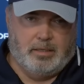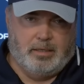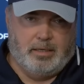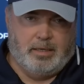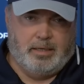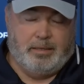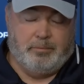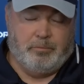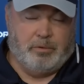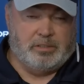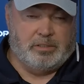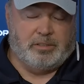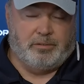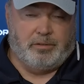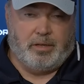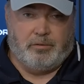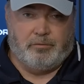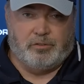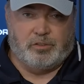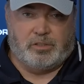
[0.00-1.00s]
and it was
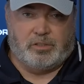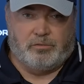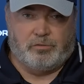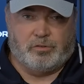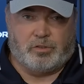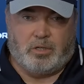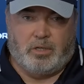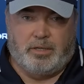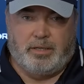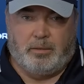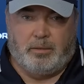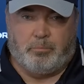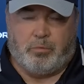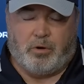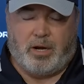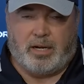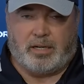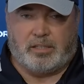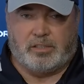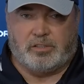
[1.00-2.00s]
clean in
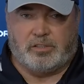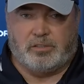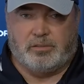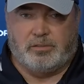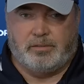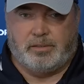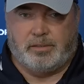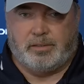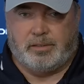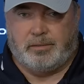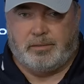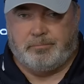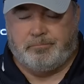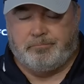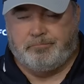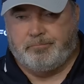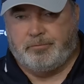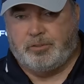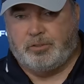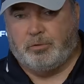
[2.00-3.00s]
practice.
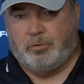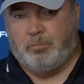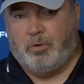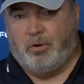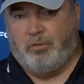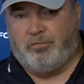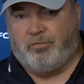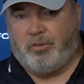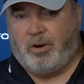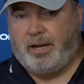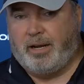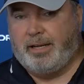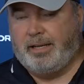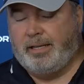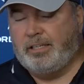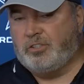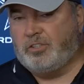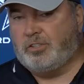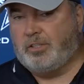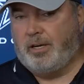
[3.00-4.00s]
So both Friday
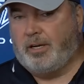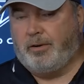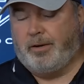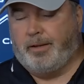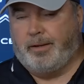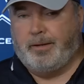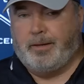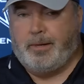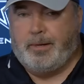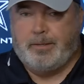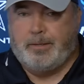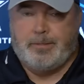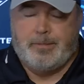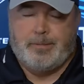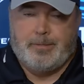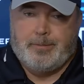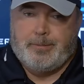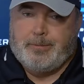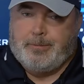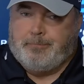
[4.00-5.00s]
and Saturday,
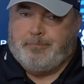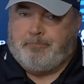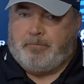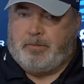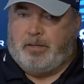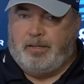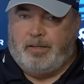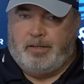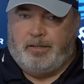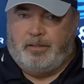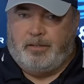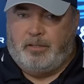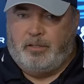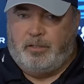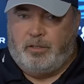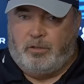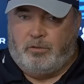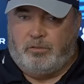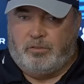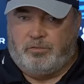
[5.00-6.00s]
and
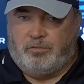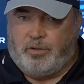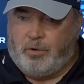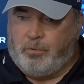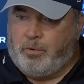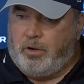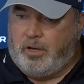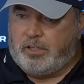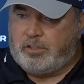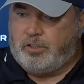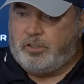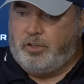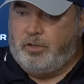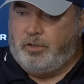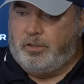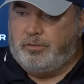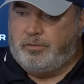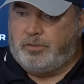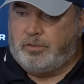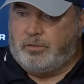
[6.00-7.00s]
you know, it was very well
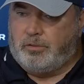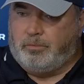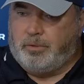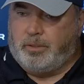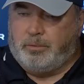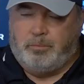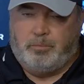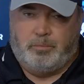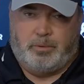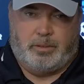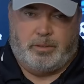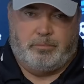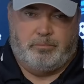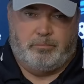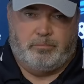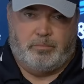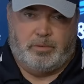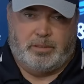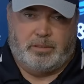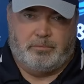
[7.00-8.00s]
executed. So we
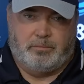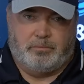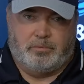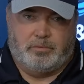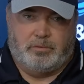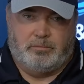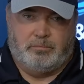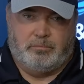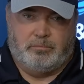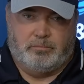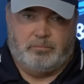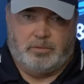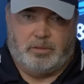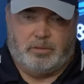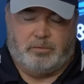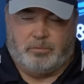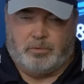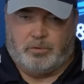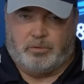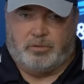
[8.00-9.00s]
you know,
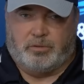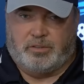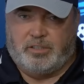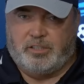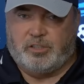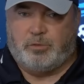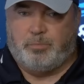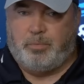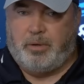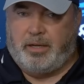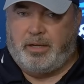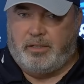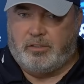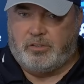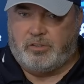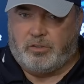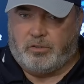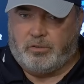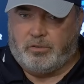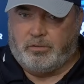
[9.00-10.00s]
we're anticipating a
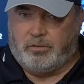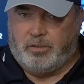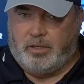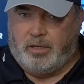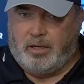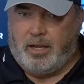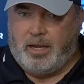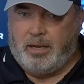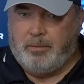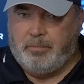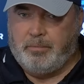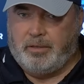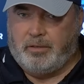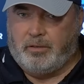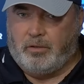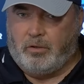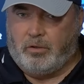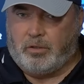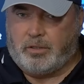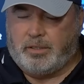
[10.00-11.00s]
certain alignment
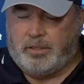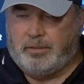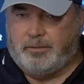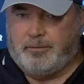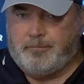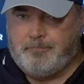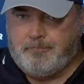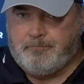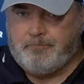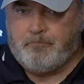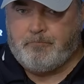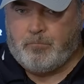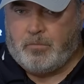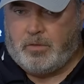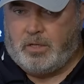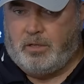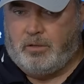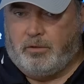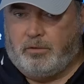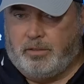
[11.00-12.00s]
and look, and
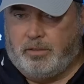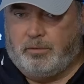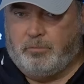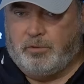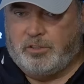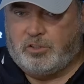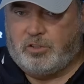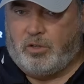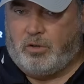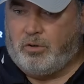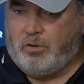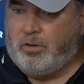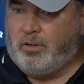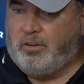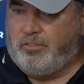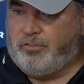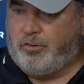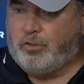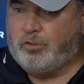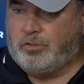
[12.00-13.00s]
you know, and we saw it on
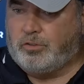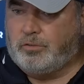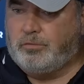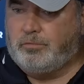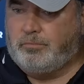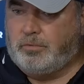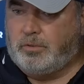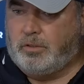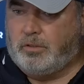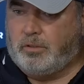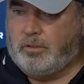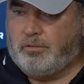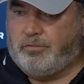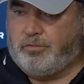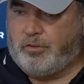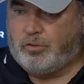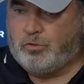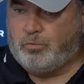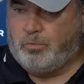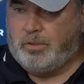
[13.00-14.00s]
the first, you know, on the
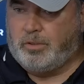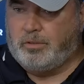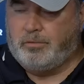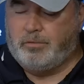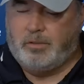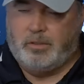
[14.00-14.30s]
first one,